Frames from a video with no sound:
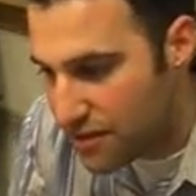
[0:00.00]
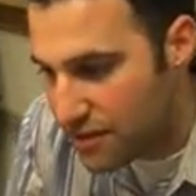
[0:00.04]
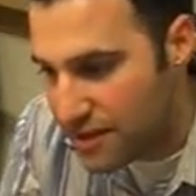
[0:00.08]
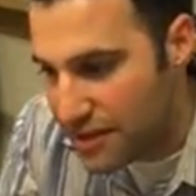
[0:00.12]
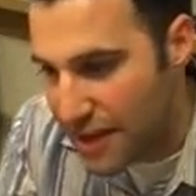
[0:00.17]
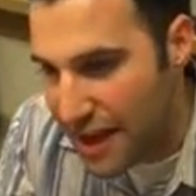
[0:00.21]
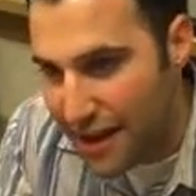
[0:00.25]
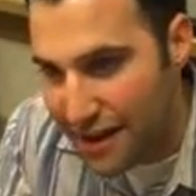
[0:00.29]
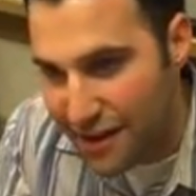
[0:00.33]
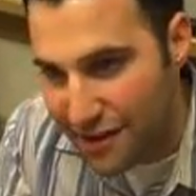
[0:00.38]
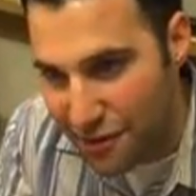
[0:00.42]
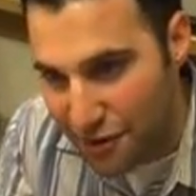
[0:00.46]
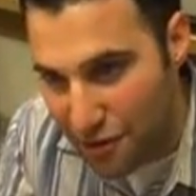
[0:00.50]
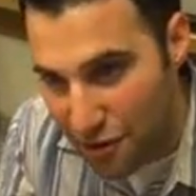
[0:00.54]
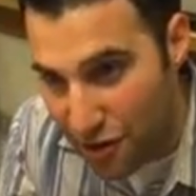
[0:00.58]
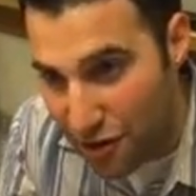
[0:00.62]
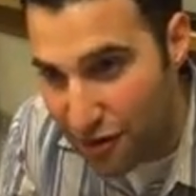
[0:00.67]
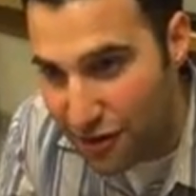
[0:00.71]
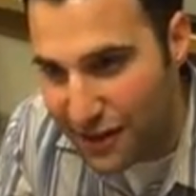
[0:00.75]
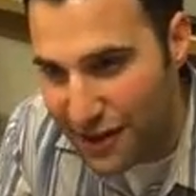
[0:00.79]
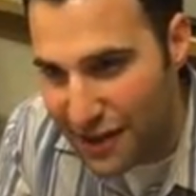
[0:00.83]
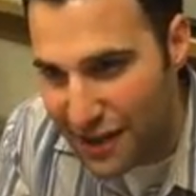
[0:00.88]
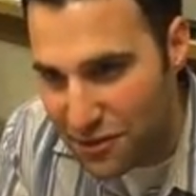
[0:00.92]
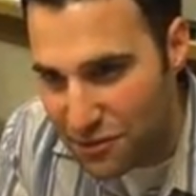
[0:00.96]
stack
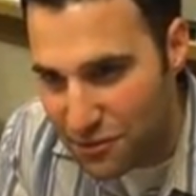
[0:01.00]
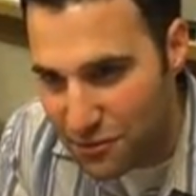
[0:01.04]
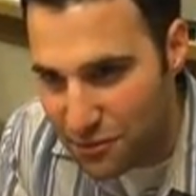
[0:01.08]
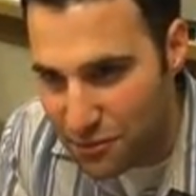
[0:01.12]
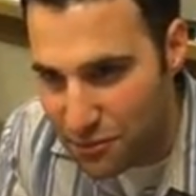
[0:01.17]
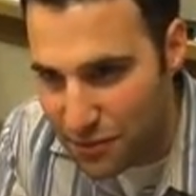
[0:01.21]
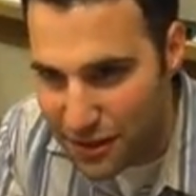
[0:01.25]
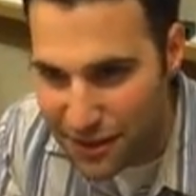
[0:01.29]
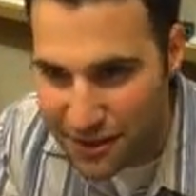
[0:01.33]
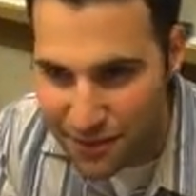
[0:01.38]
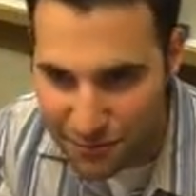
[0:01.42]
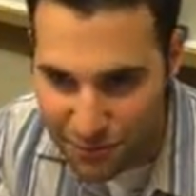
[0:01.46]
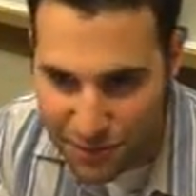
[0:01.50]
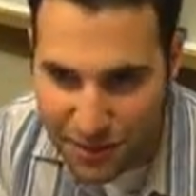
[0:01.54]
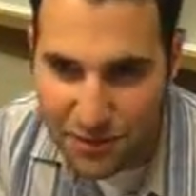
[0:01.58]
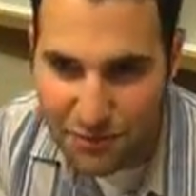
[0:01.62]
guard gets overwritten,